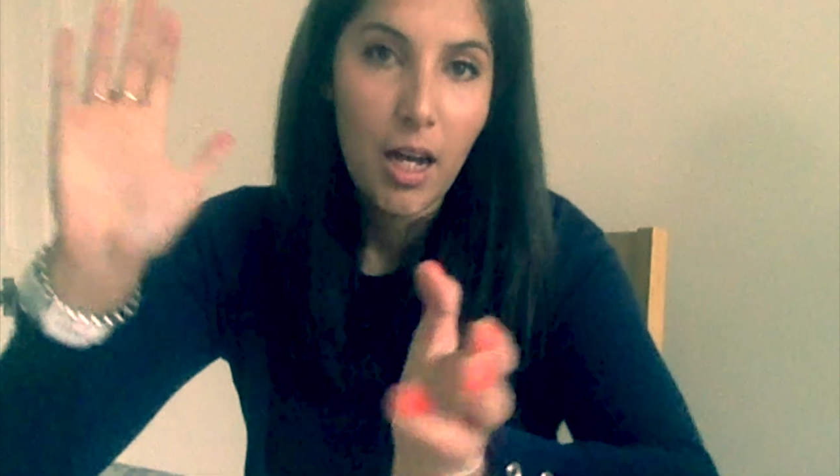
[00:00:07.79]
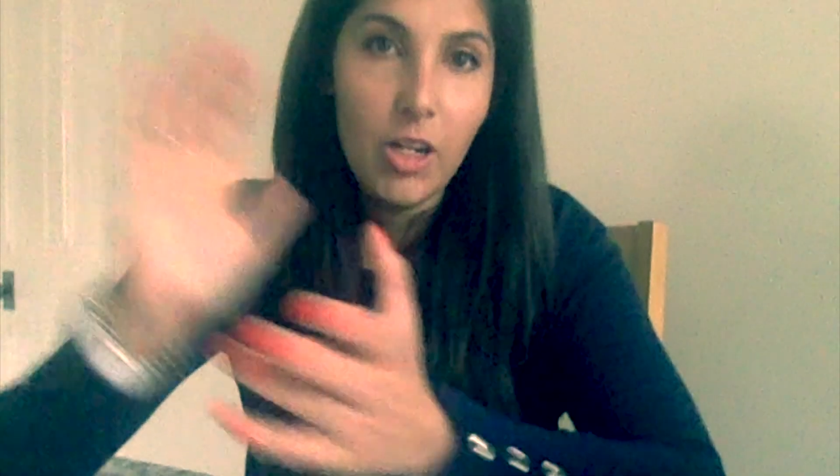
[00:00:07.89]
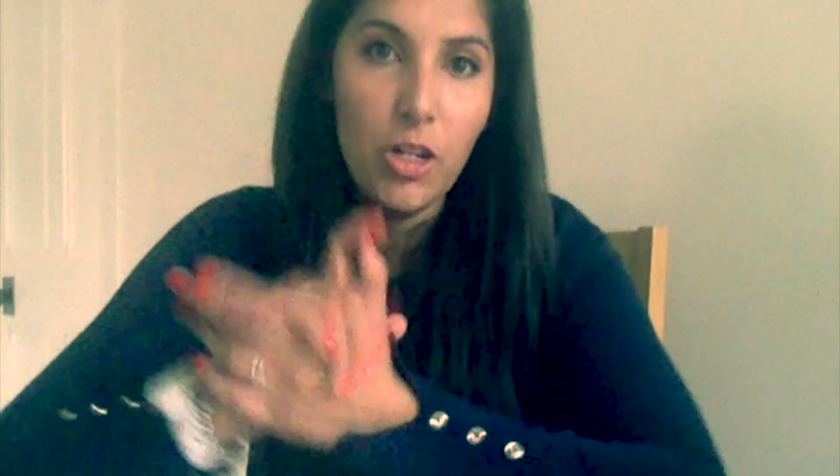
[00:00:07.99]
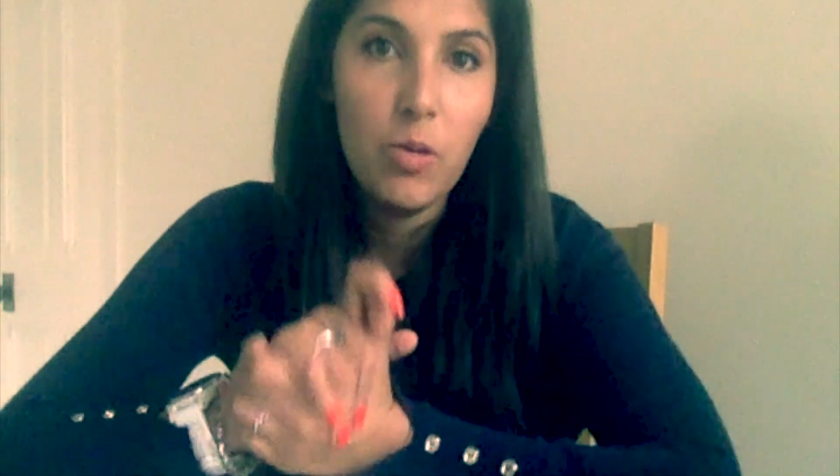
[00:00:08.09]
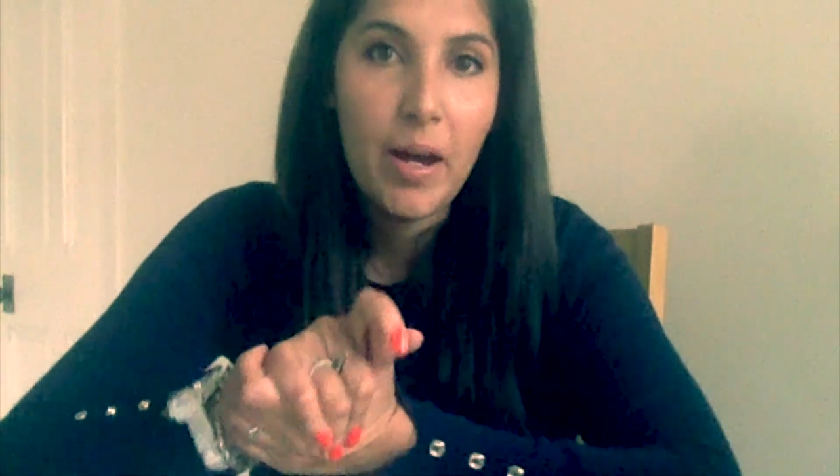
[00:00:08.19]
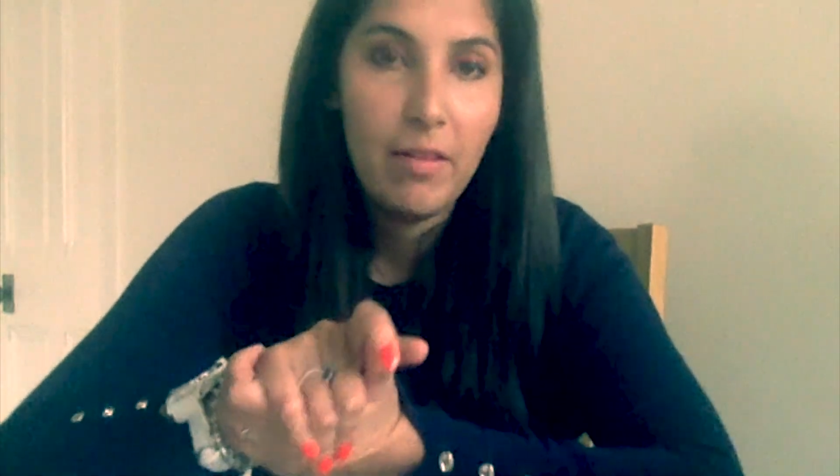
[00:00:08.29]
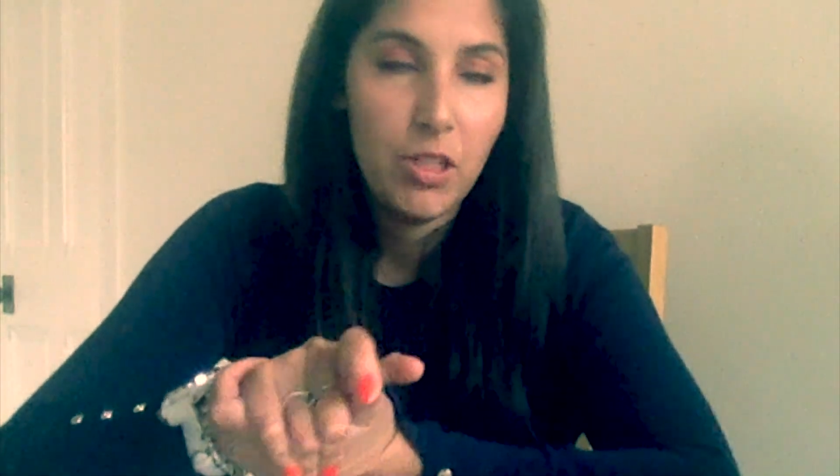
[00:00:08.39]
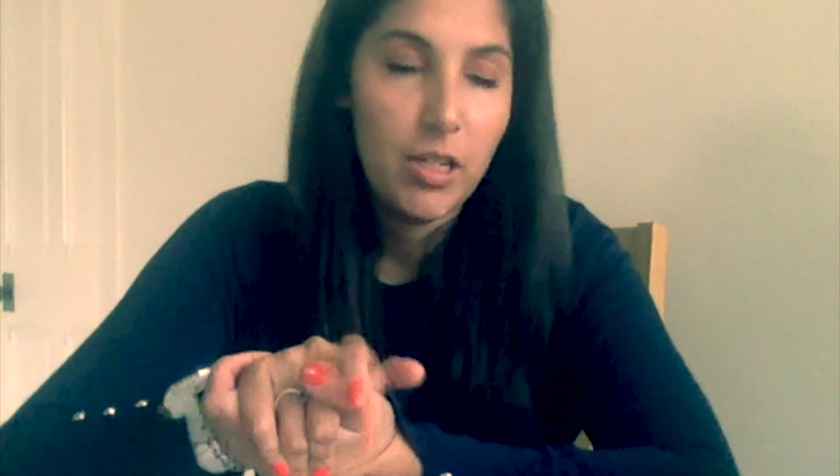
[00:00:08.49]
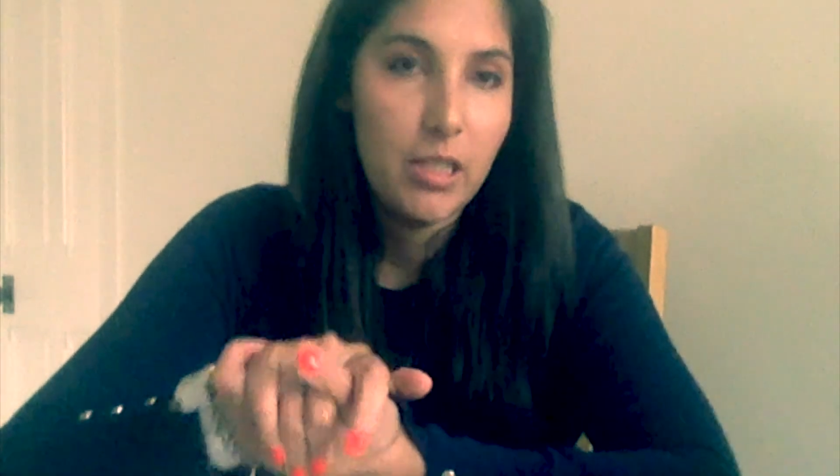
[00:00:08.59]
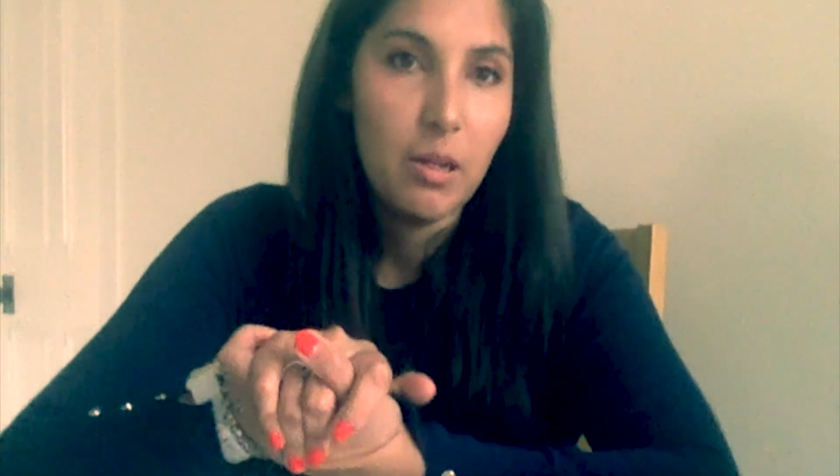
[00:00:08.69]
new way of
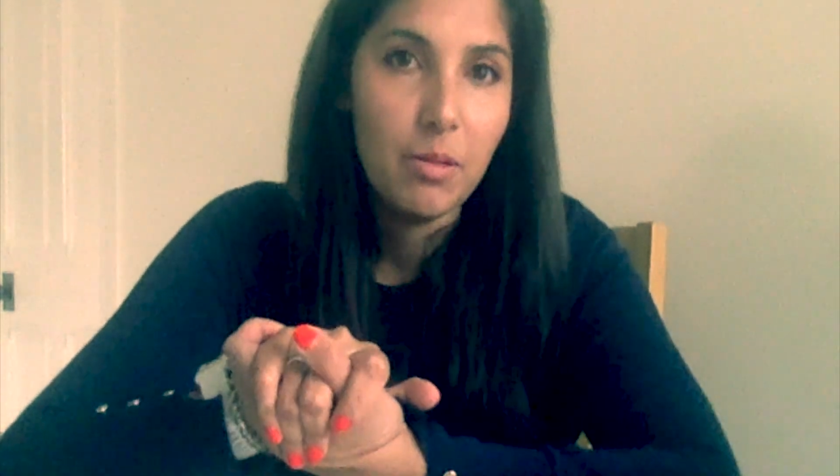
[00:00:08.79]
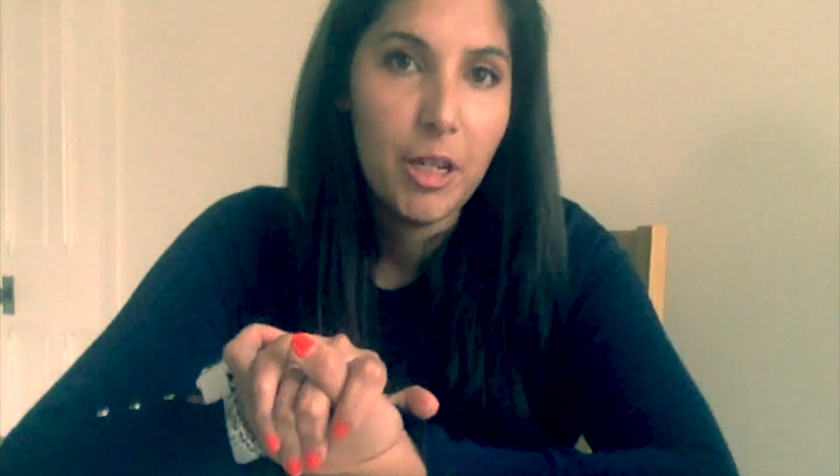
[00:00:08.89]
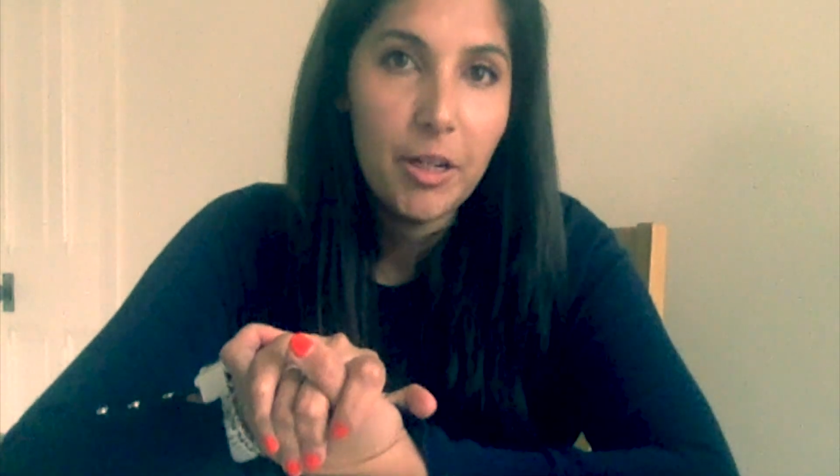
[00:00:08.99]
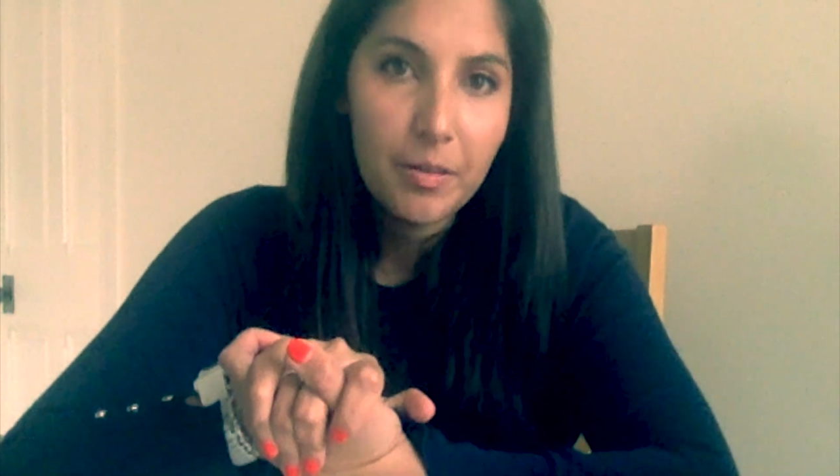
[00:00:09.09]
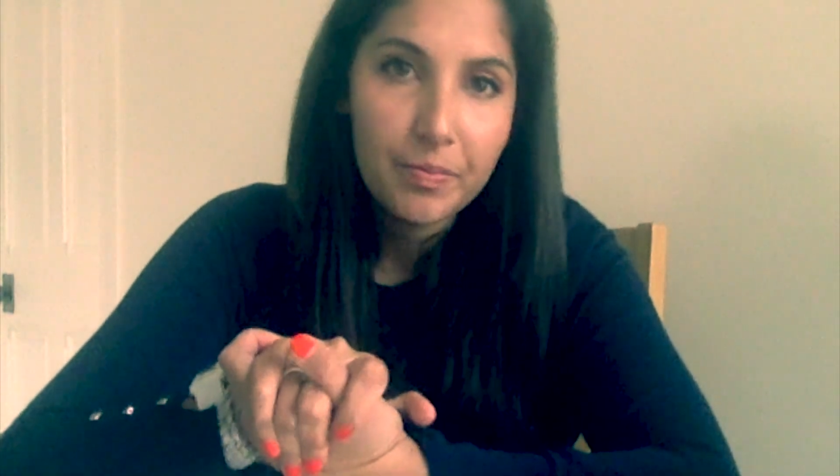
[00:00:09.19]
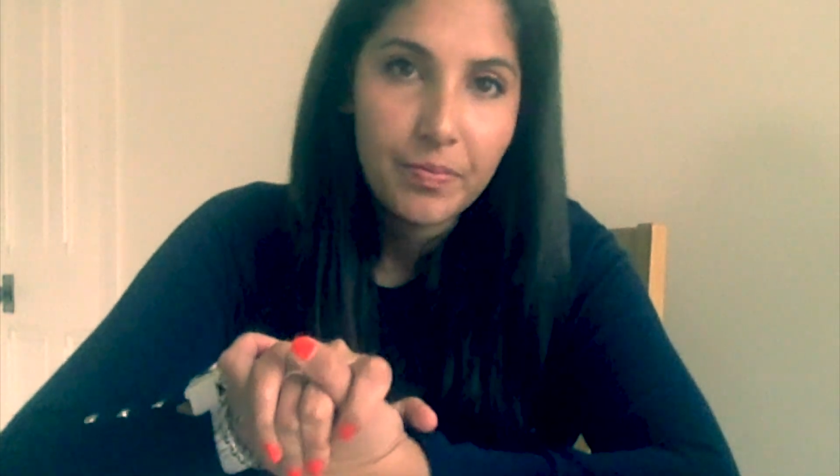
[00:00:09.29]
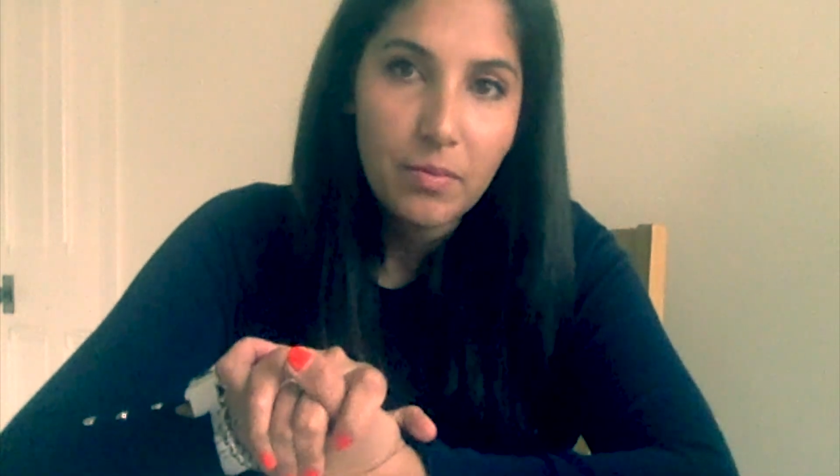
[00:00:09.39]
doing EW,